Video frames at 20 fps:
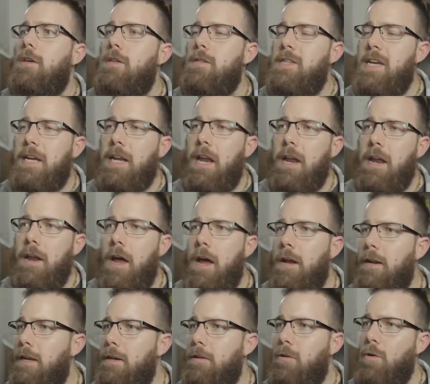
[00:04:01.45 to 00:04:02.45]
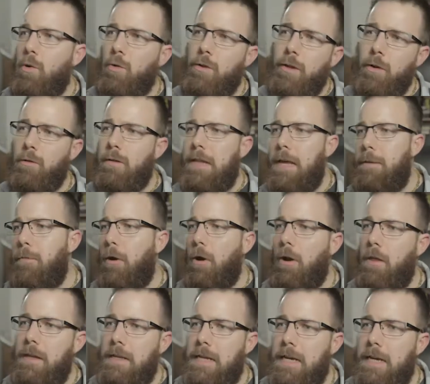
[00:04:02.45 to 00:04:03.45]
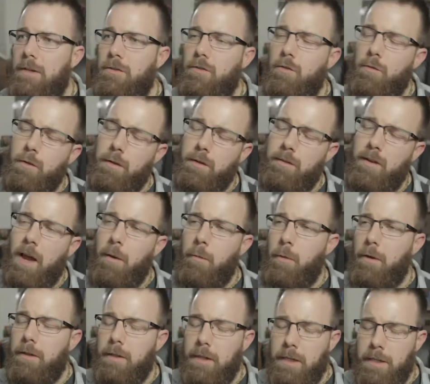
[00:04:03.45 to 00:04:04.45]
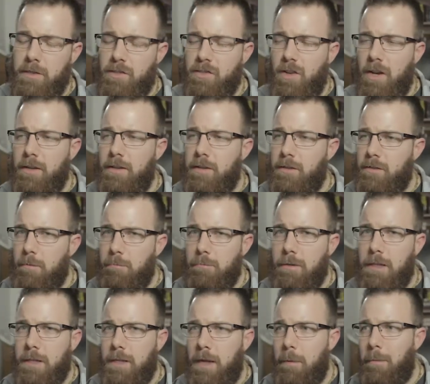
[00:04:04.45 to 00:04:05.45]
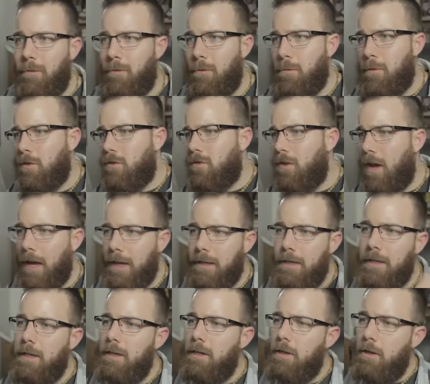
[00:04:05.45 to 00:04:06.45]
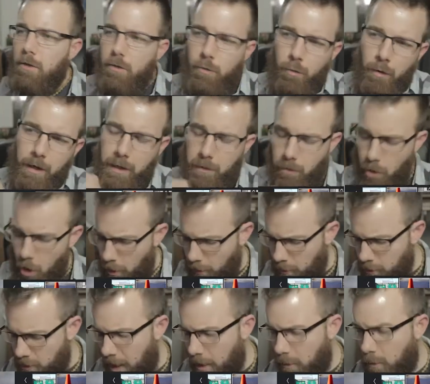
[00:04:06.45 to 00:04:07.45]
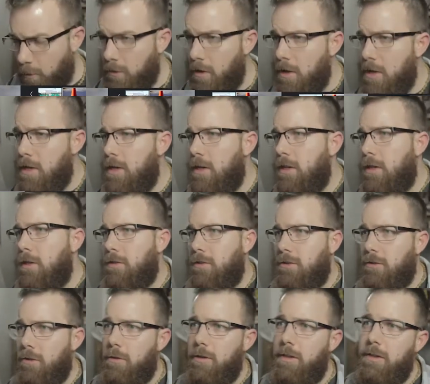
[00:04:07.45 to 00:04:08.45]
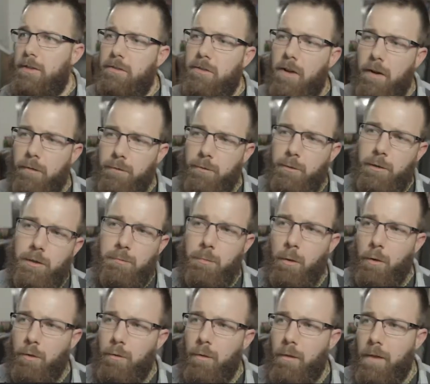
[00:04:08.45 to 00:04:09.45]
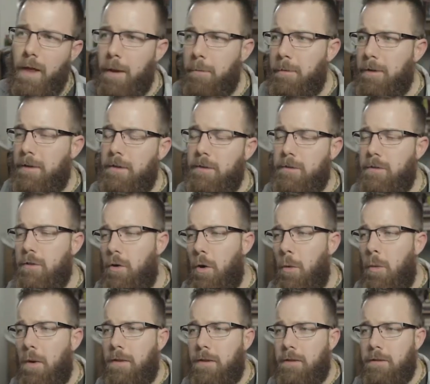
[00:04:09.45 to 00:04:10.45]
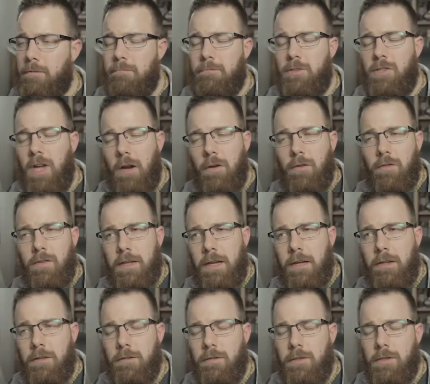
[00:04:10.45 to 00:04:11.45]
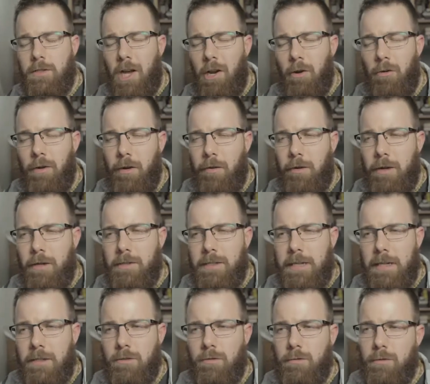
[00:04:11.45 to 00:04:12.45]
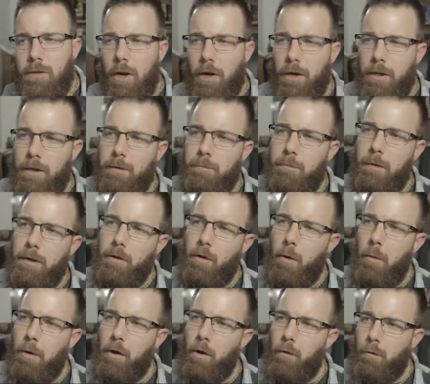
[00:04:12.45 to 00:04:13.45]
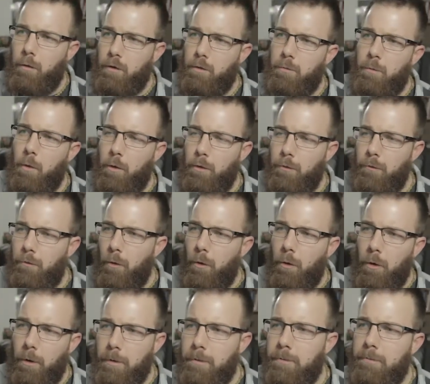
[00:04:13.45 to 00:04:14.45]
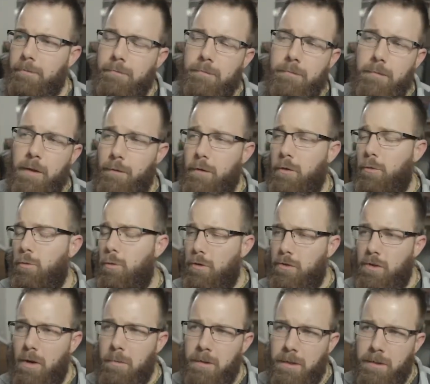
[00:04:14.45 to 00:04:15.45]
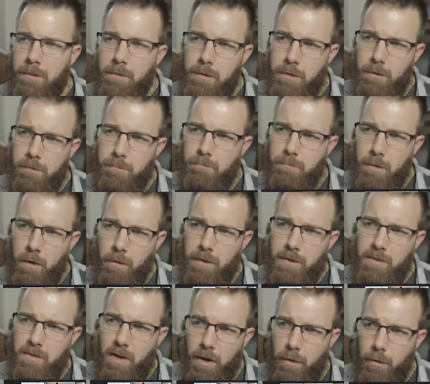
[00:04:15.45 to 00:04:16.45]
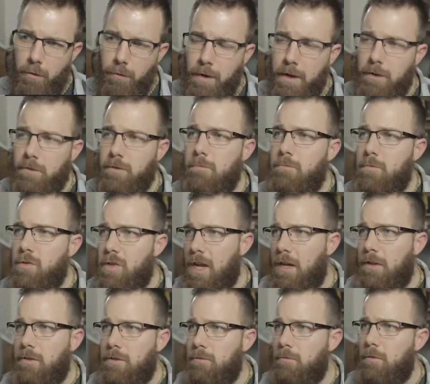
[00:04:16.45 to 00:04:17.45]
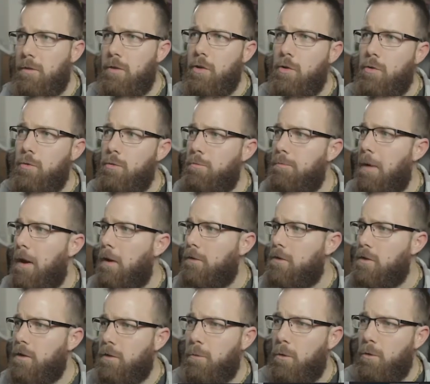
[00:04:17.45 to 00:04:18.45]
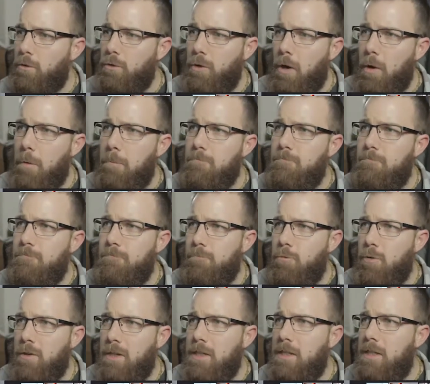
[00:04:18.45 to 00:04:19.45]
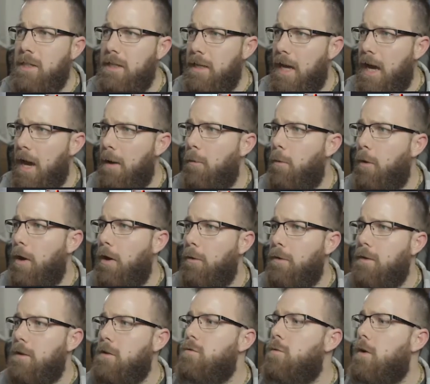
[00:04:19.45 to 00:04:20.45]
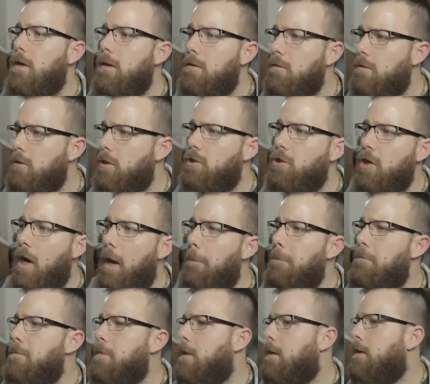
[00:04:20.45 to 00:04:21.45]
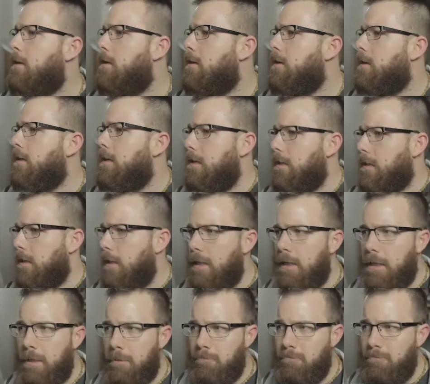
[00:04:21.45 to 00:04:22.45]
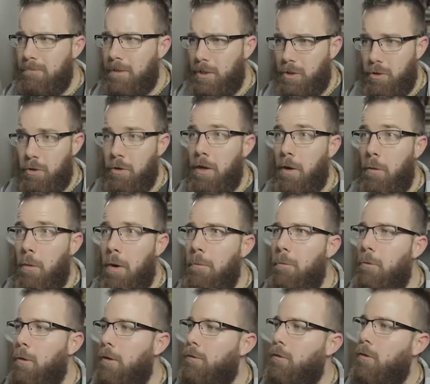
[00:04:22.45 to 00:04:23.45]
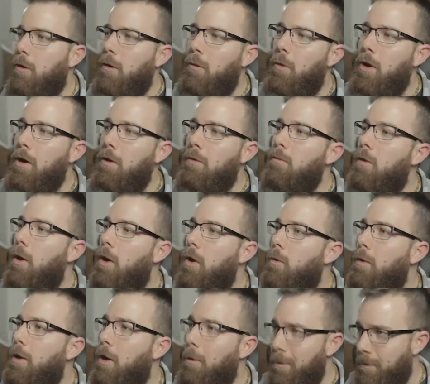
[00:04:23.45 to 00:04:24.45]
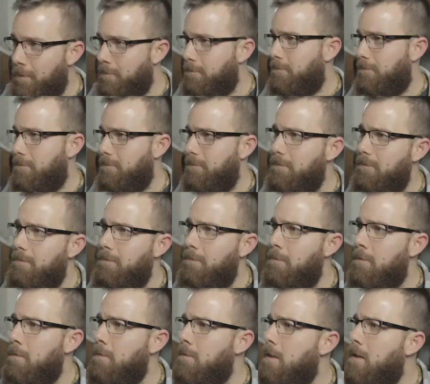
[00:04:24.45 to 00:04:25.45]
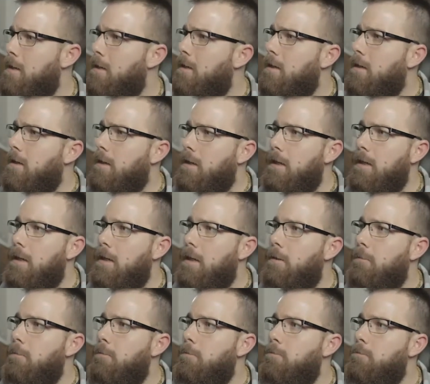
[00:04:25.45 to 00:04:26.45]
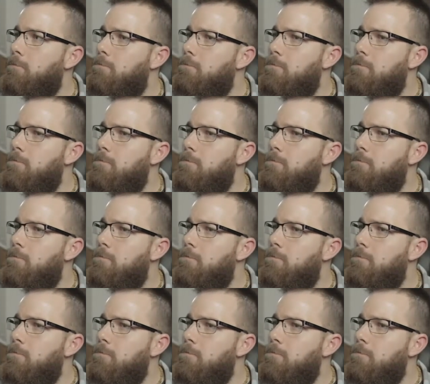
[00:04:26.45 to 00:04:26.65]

taken at an early or late part of the day, so the time when the sun is completely coming from the side, creating long shadows. So it's tough to expose for that, because you don't want the shadowed area to get too dark, but you don't want to overexpose for, if this were a subject, this side of their face. So yes, you balance the exposure out pretty damn well with this one. Good job. It's shooting at 1.4. Whoa, all the way open. And